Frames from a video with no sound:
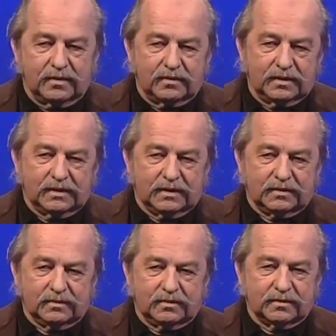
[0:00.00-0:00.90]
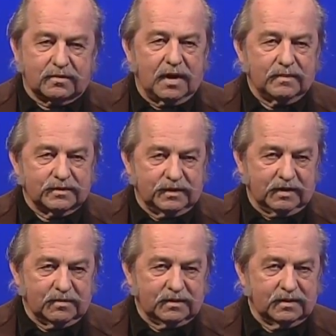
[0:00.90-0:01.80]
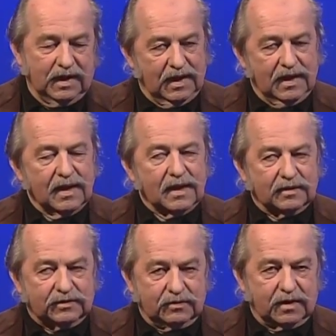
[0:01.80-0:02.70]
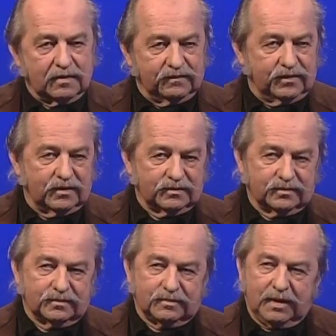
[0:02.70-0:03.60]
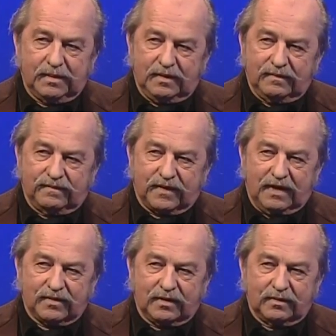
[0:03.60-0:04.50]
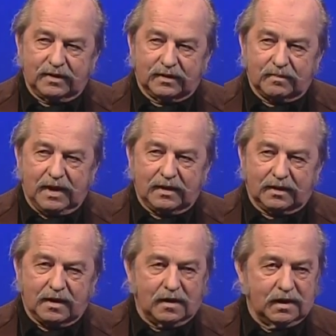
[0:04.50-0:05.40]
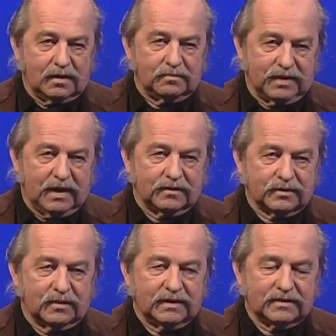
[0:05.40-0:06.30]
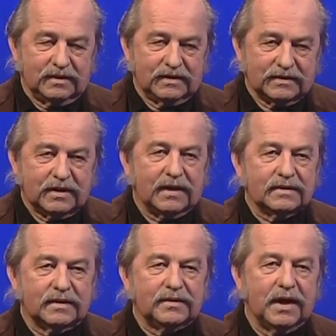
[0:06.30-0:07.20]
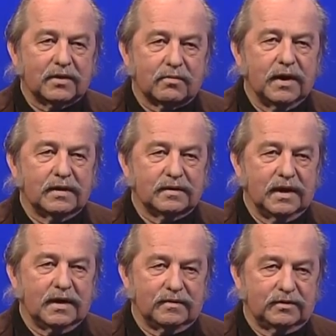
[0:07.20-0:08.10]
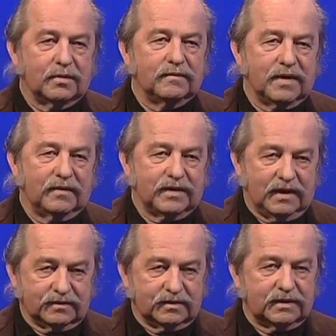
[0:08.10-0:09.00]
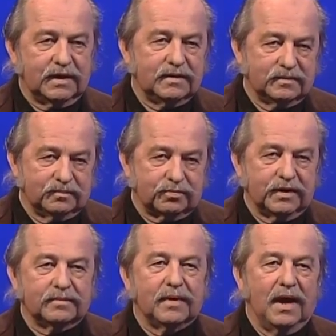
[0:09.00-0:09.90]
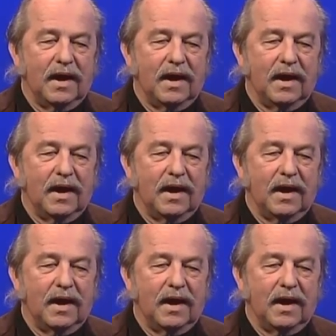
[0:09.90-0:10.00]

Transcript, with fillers: hundred uh, subscribers in Hickman, two hundred in Fulton, maybe five hundred in combined Carlisle and Ballard. So it's, it's not that great out of their twenty-five thousand that they print.